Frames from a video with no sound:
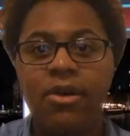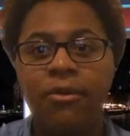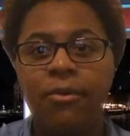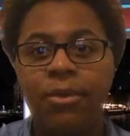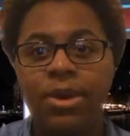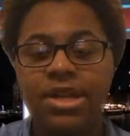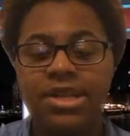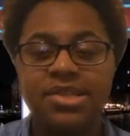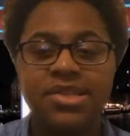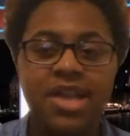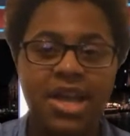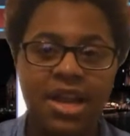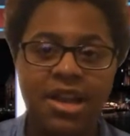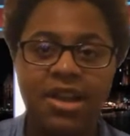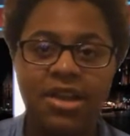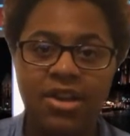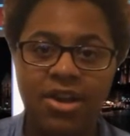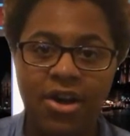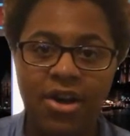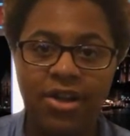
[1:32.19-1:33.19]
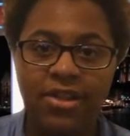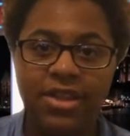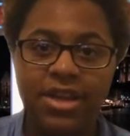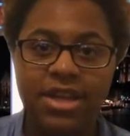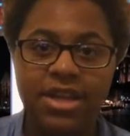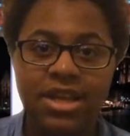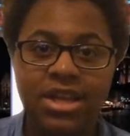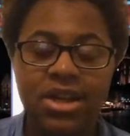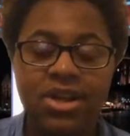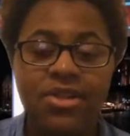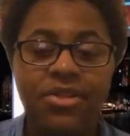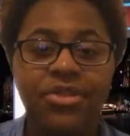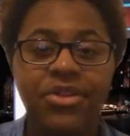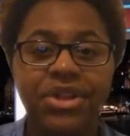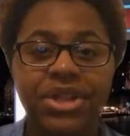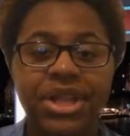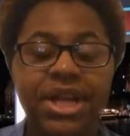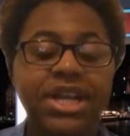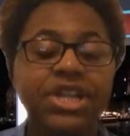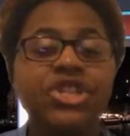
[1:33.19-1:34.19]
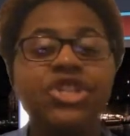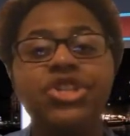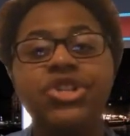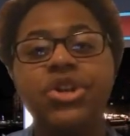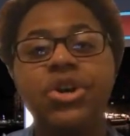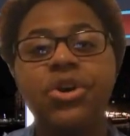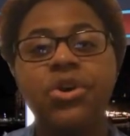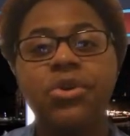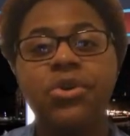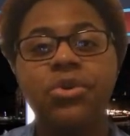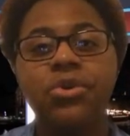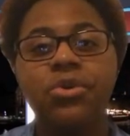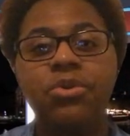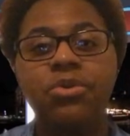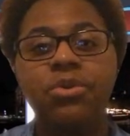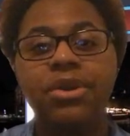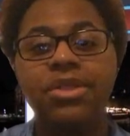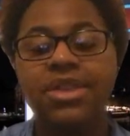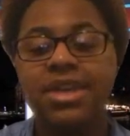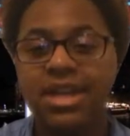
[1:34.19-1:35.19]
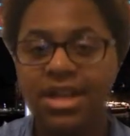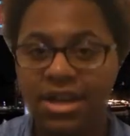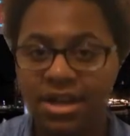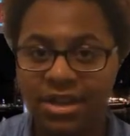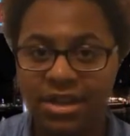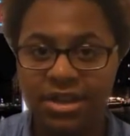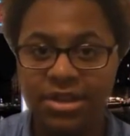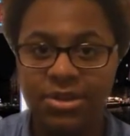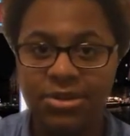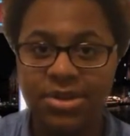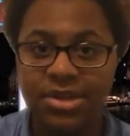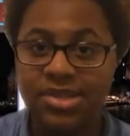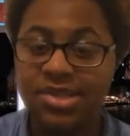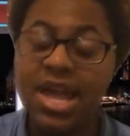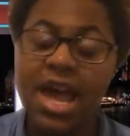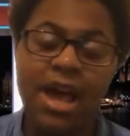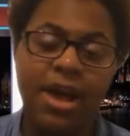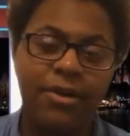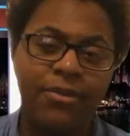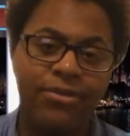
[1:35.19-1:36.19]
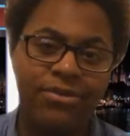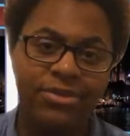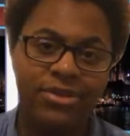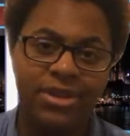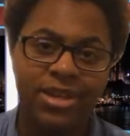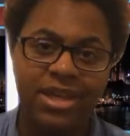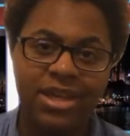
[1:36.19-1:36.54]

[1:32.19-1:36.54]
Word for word: we decided to call it The Late Show with Kennedy Lucas. Now,